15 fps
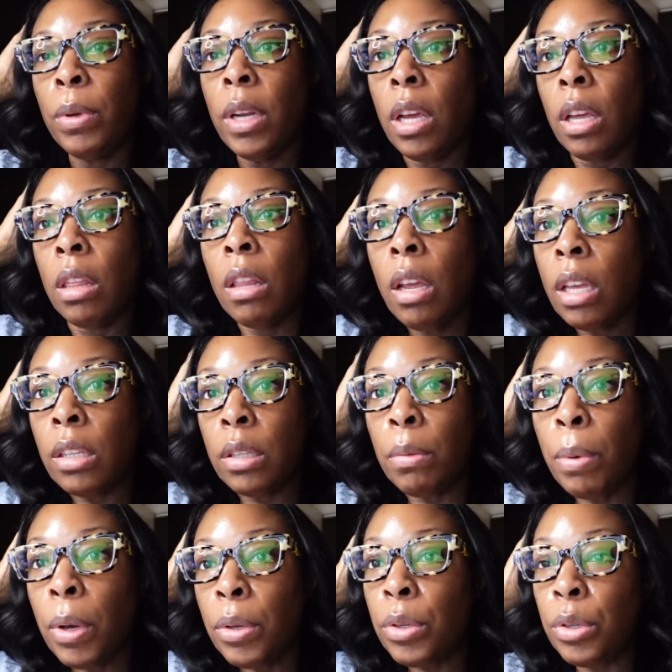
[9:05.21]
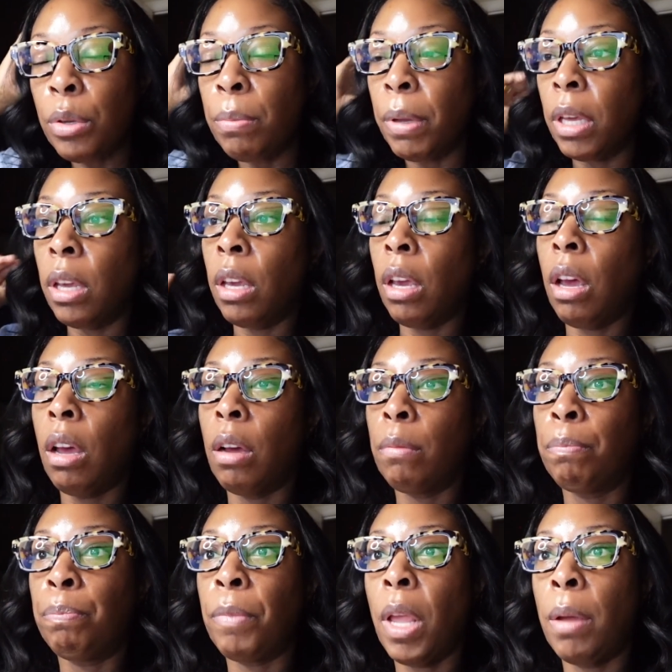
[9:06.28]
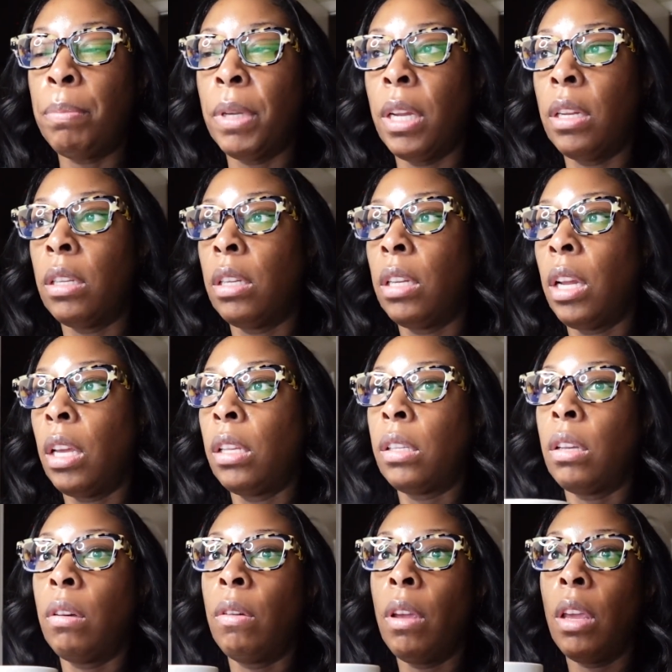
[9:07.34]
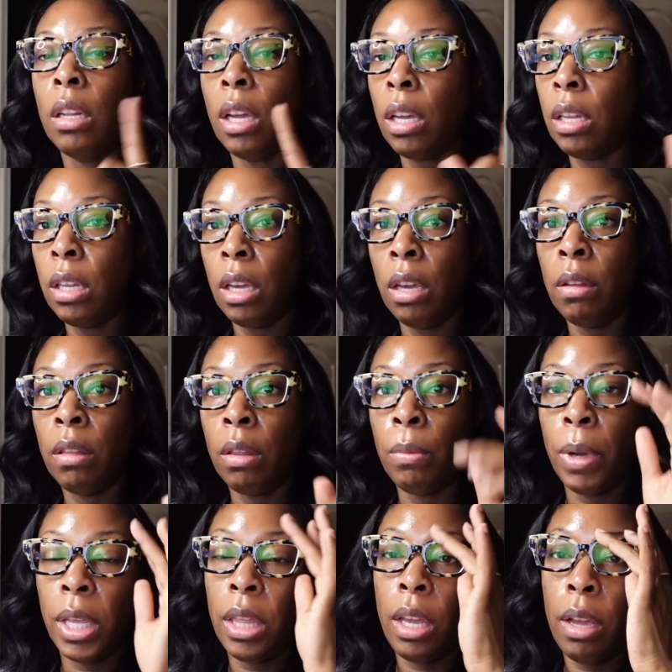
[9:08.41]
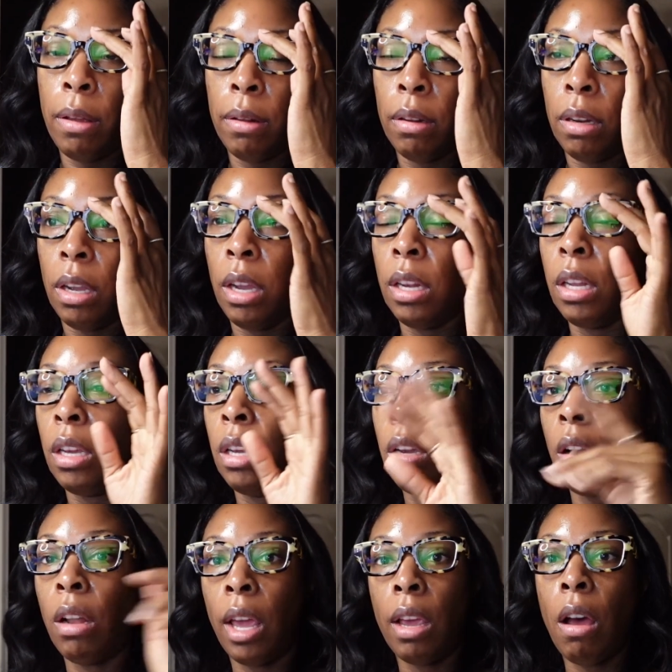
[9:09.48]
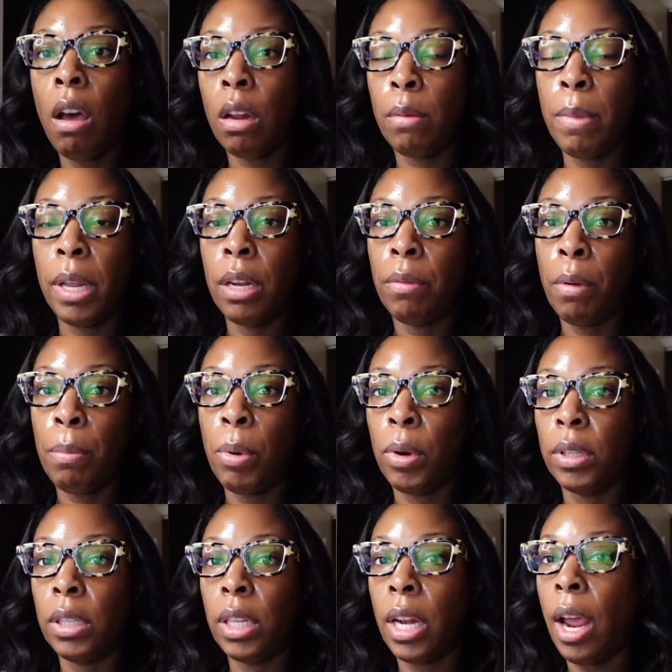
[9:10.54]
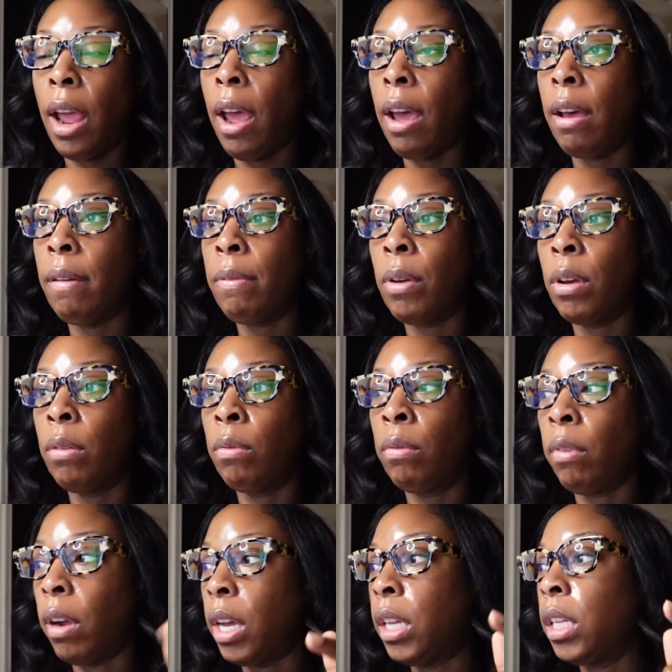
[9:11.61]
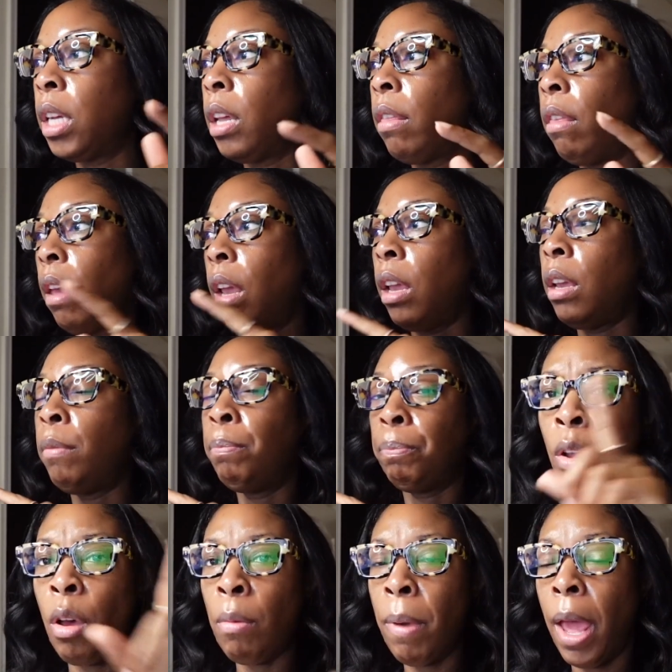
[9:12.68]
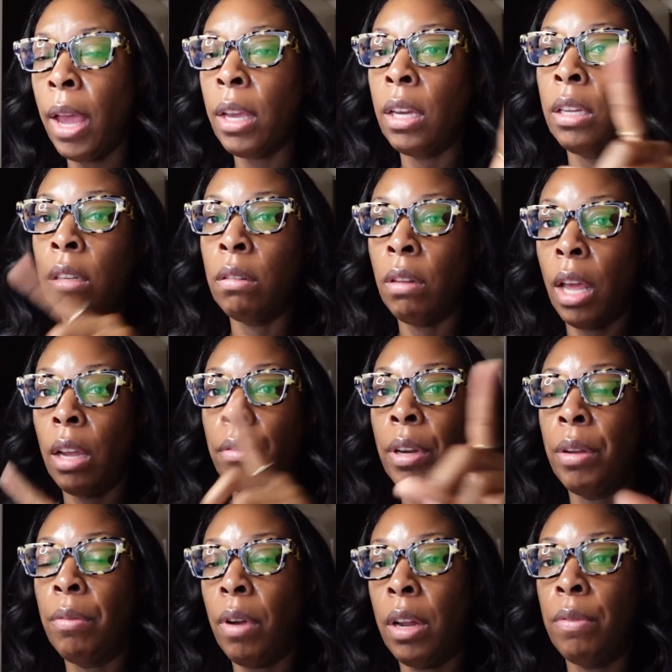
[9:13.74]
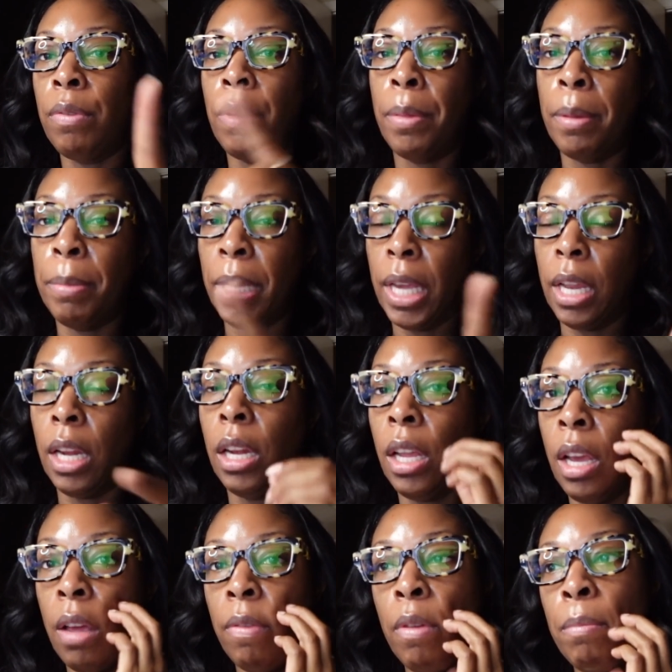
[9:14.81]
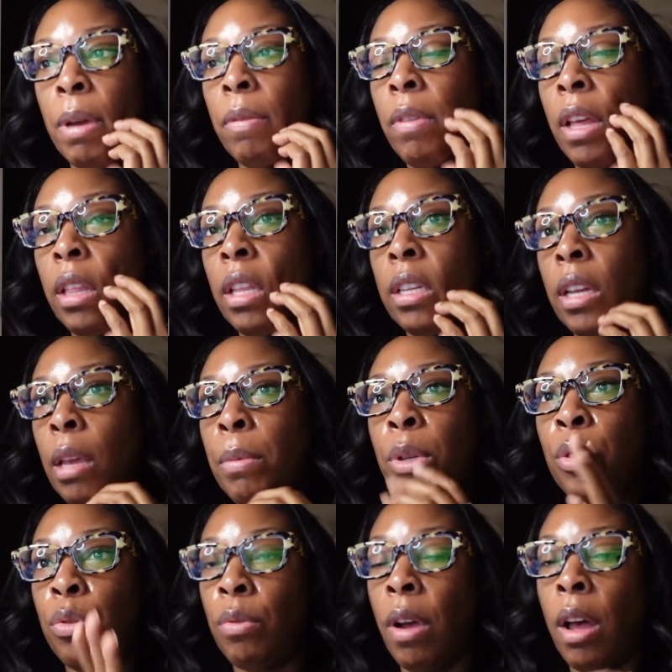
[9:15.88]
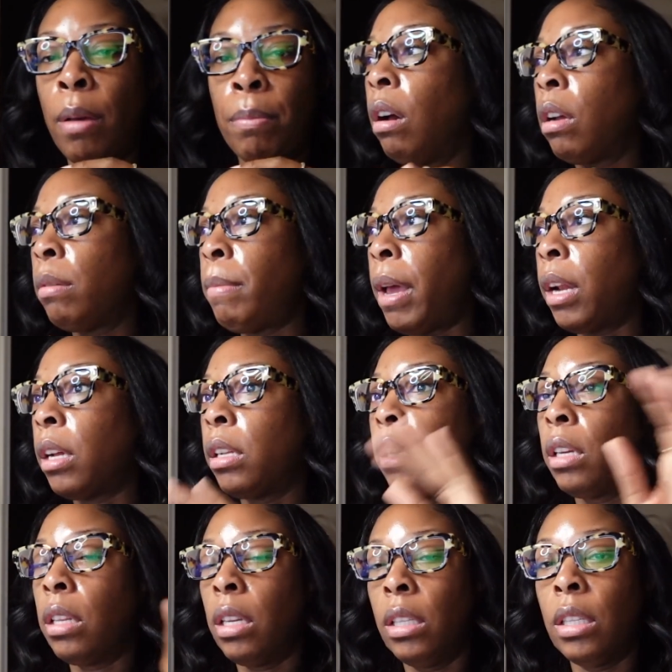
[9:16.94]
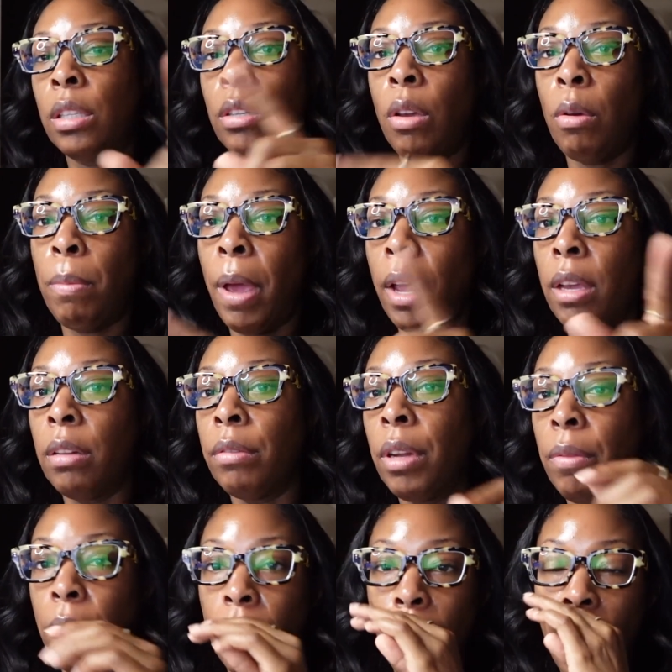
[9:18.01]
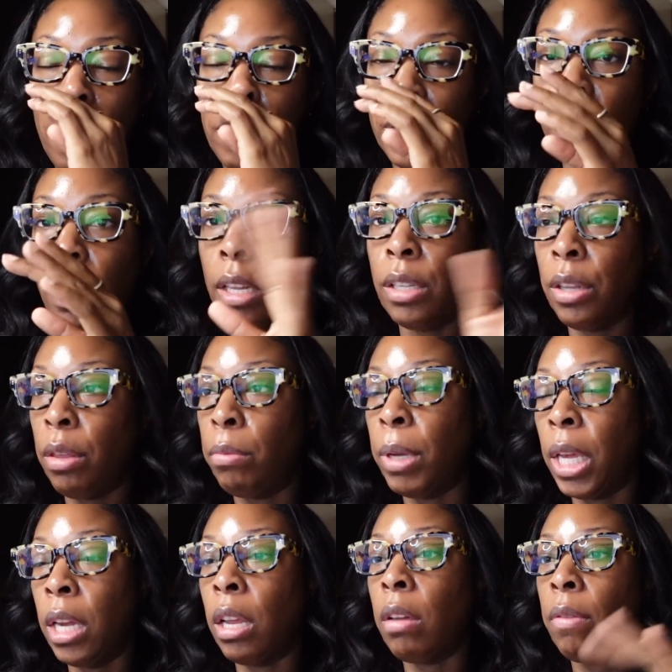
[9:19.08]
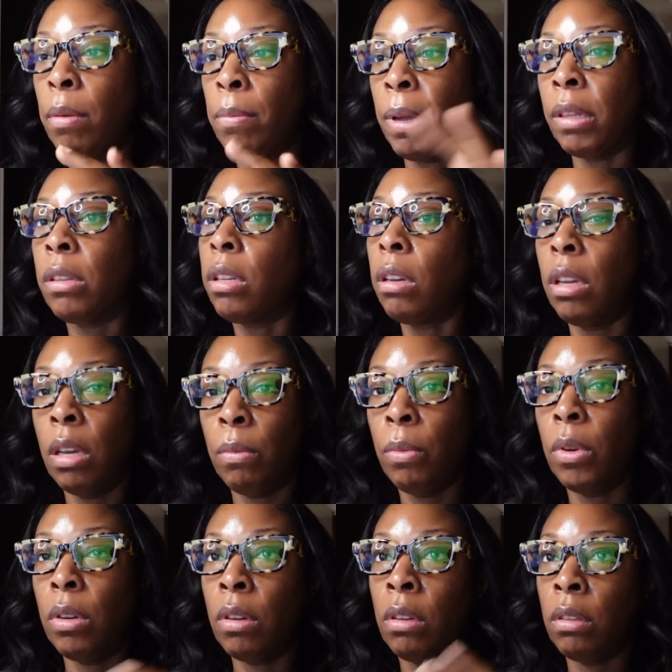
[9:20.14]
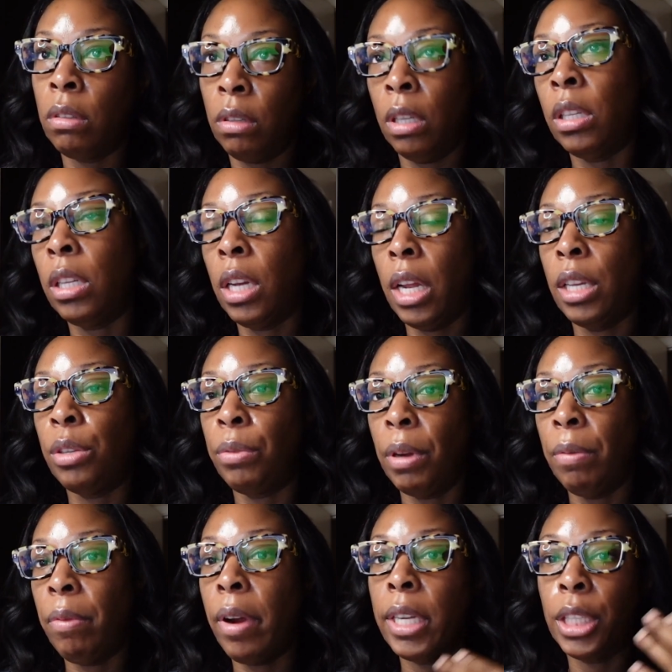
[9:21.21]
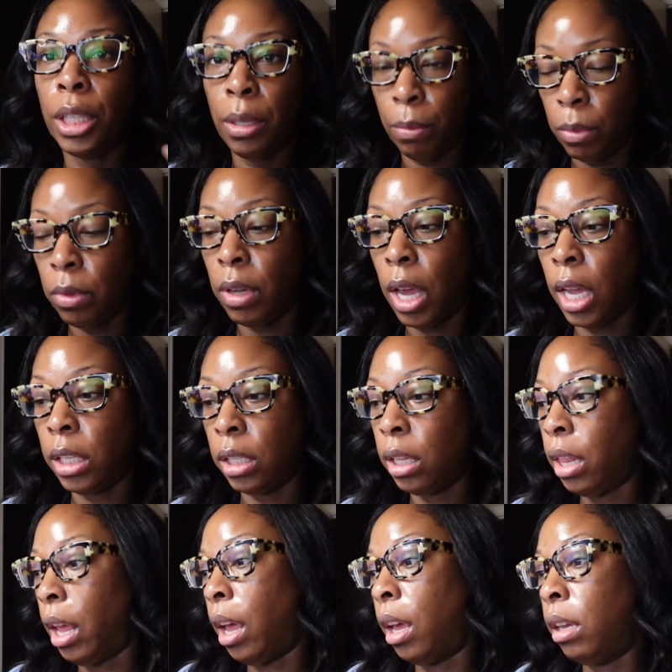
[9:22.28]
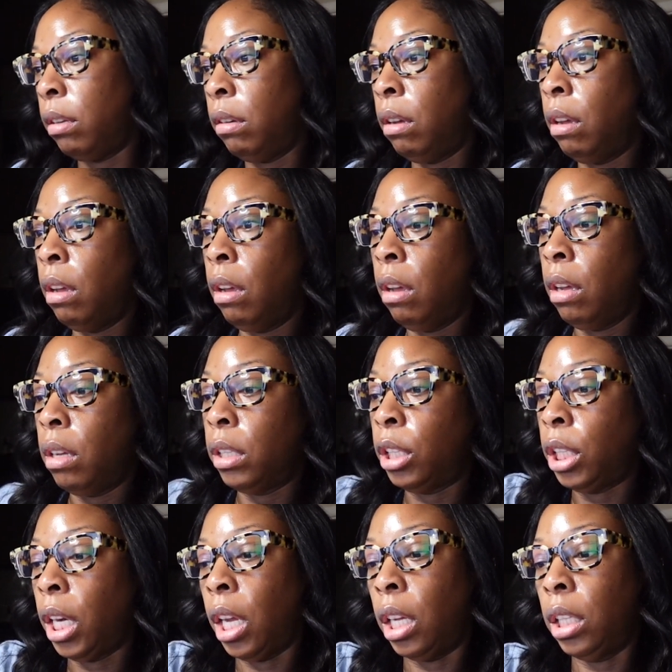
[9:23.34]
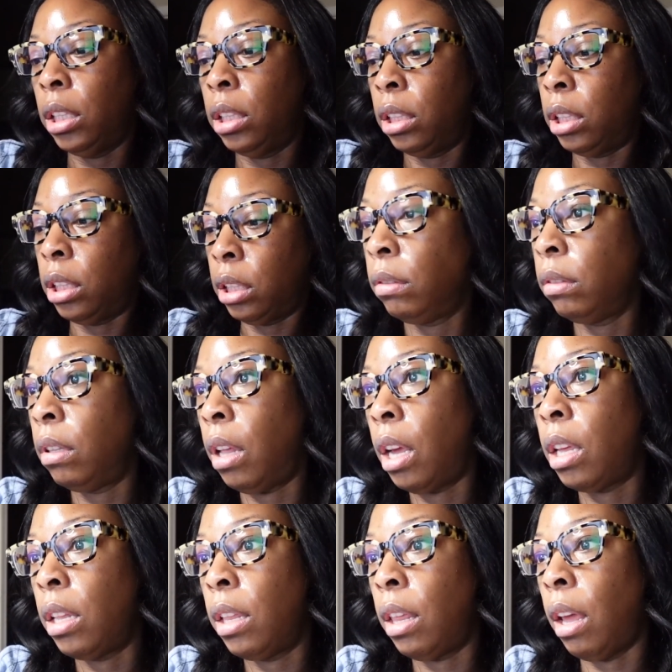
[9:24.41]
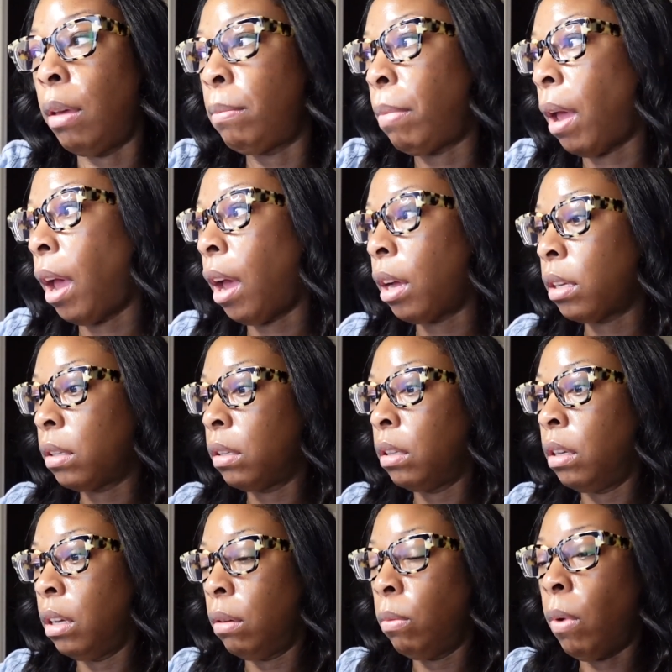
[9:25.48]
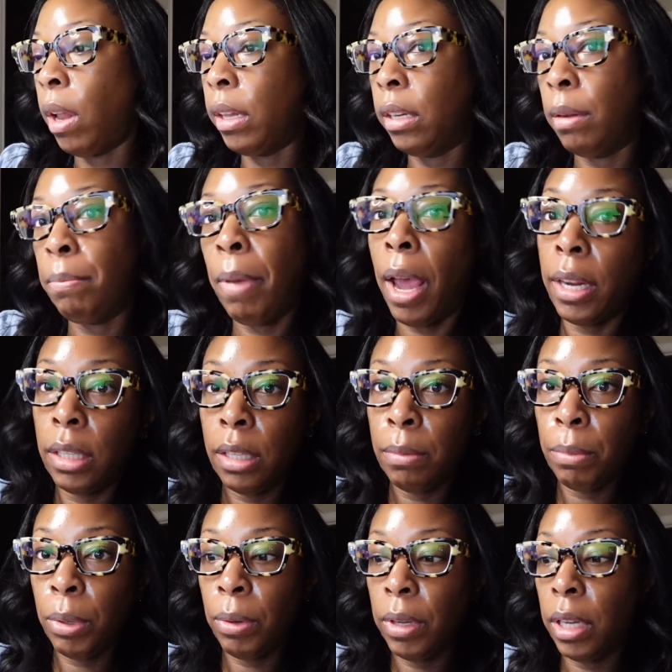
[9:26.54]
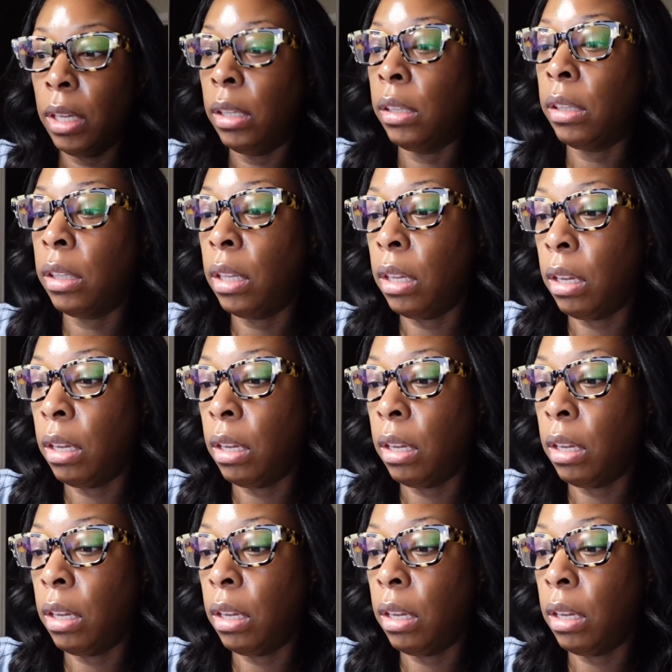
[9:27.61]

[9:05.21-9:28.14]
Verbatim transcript: went in. It's supposed to be updated today. So luckily, the way that any like automated reports that I have run, they go back and like rerun from the beginning of the month. Like the tables drop automatically and they just go back and rerun. I have it set to the beginning of the month, so it will, in today's refresh, it will catch that change. Luckily, the impact, while it impacted employees